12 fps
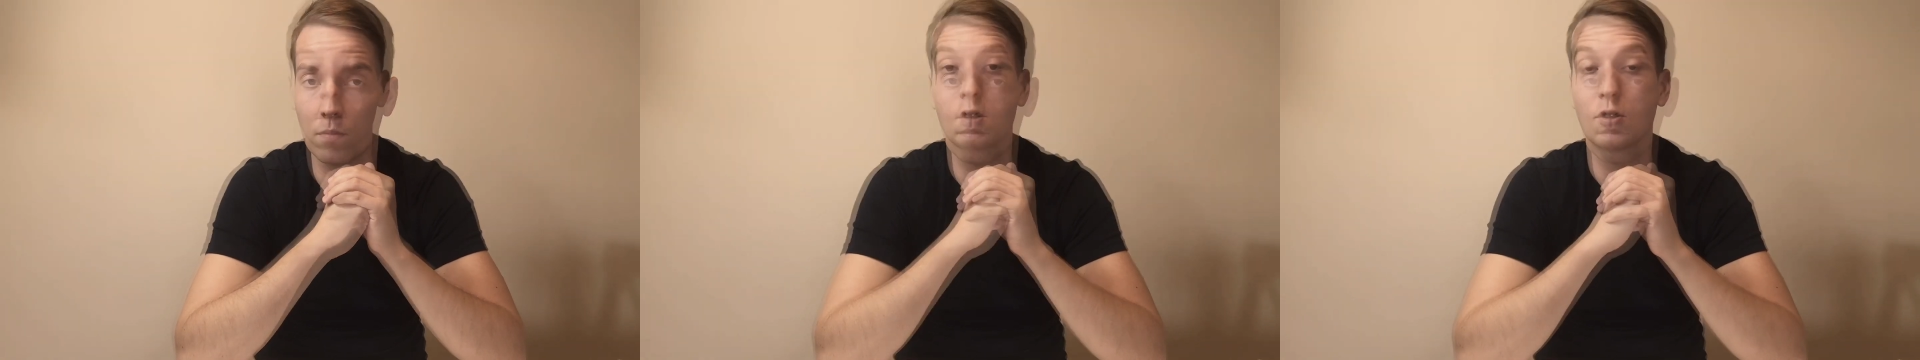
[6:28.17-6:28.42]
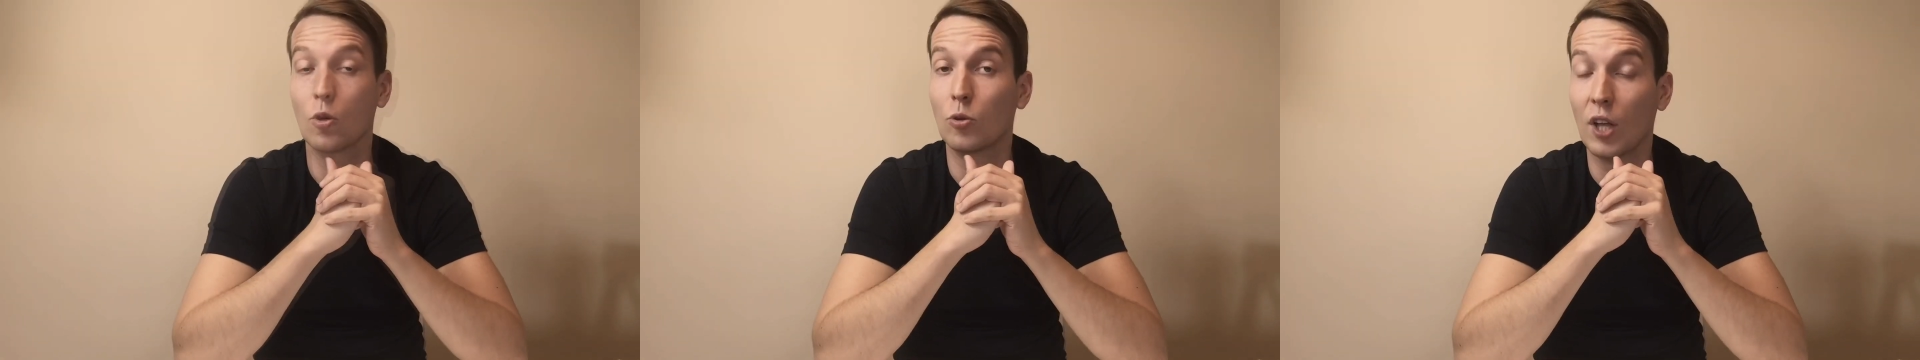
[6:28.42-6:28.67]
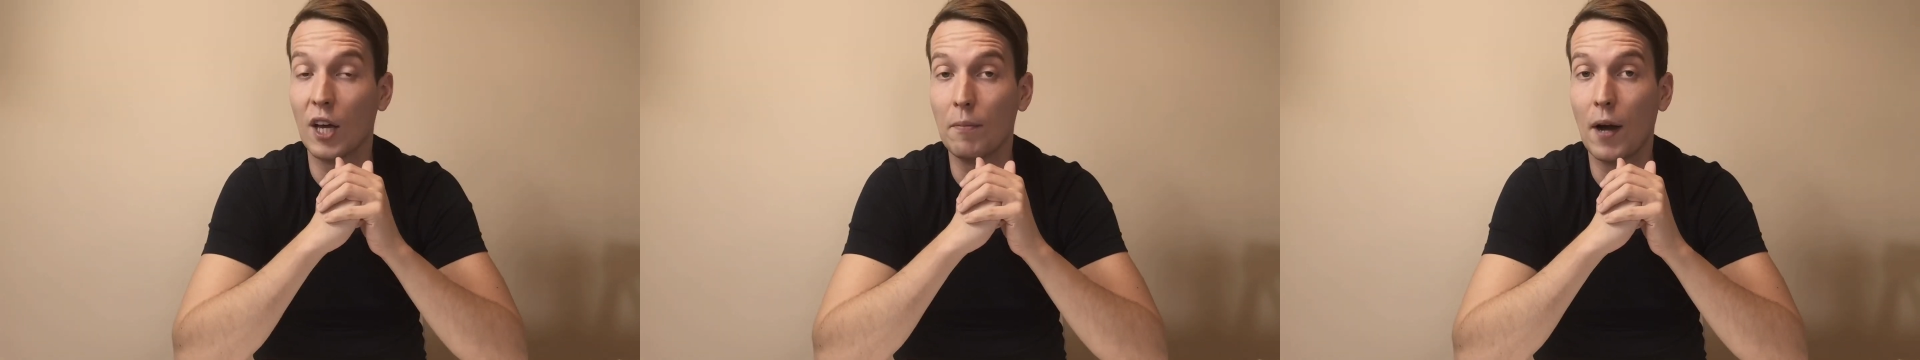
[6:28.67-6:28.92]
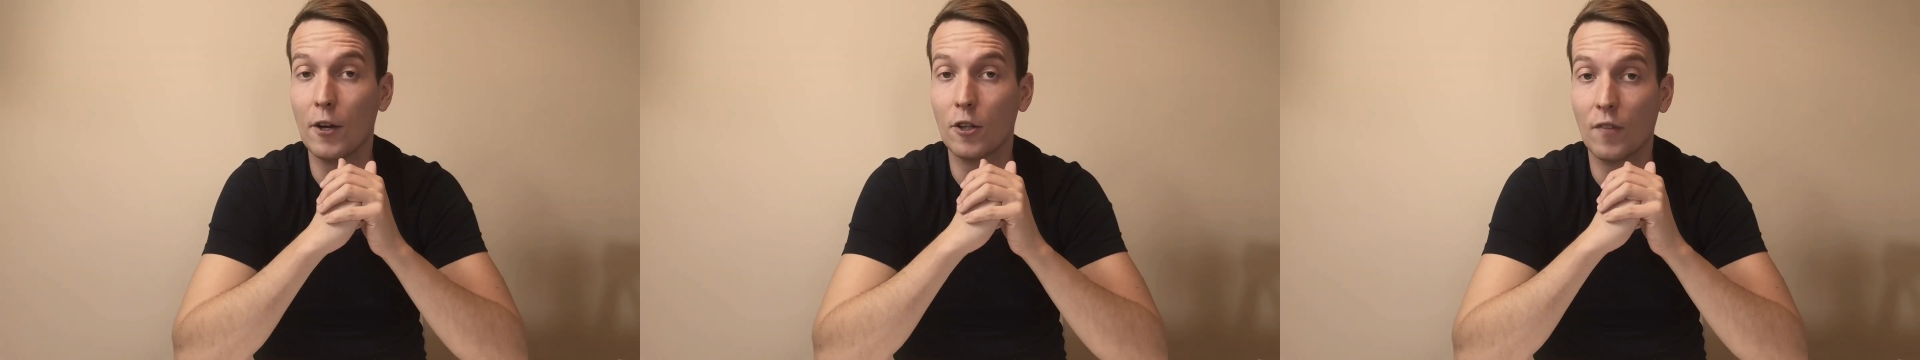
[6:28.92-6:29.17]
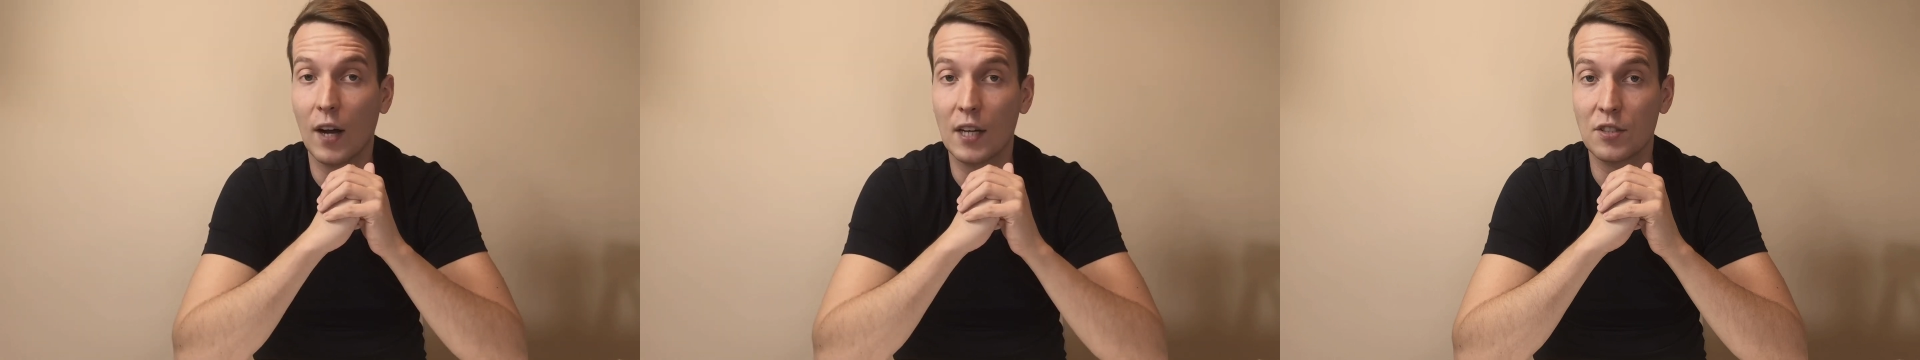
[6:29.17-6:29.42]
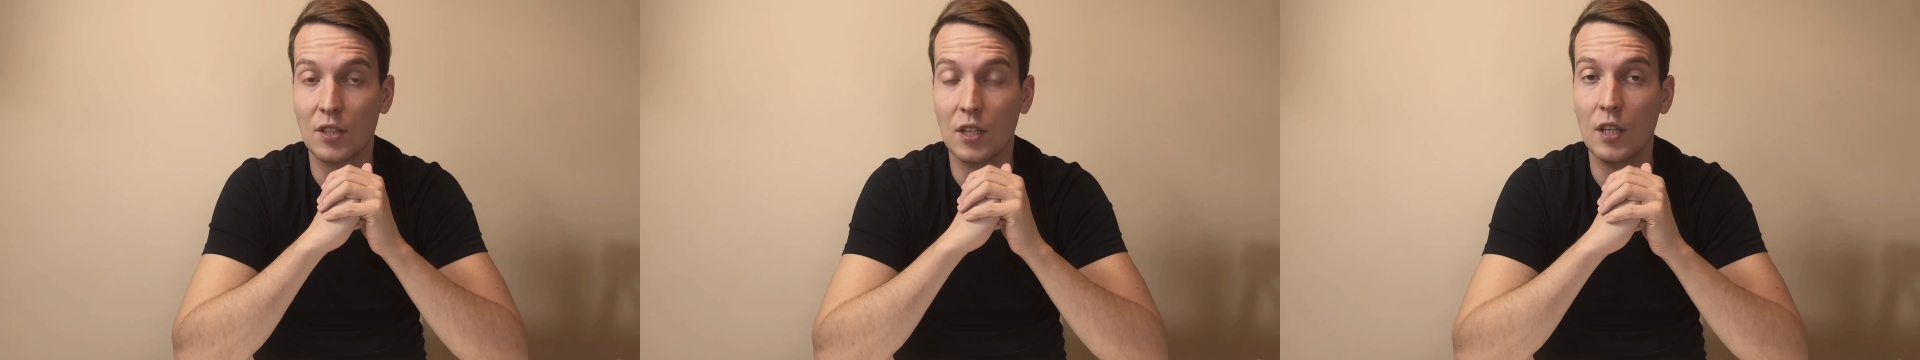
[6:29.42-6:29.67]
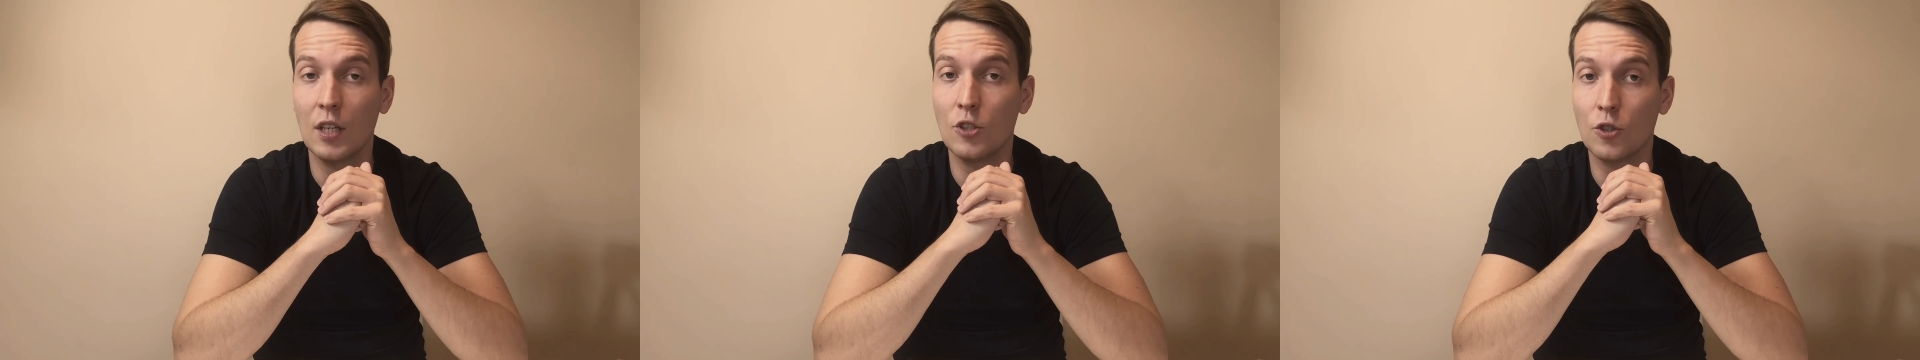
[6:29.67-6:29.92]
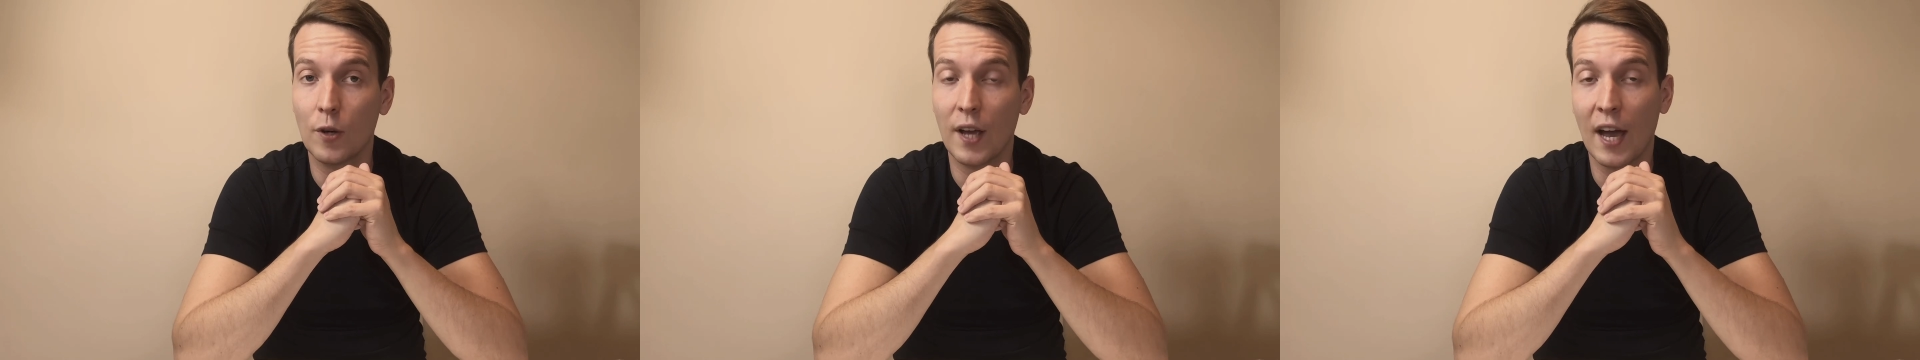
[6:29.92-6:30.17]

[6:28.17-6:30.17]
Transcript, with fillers: So take my advice, enjoy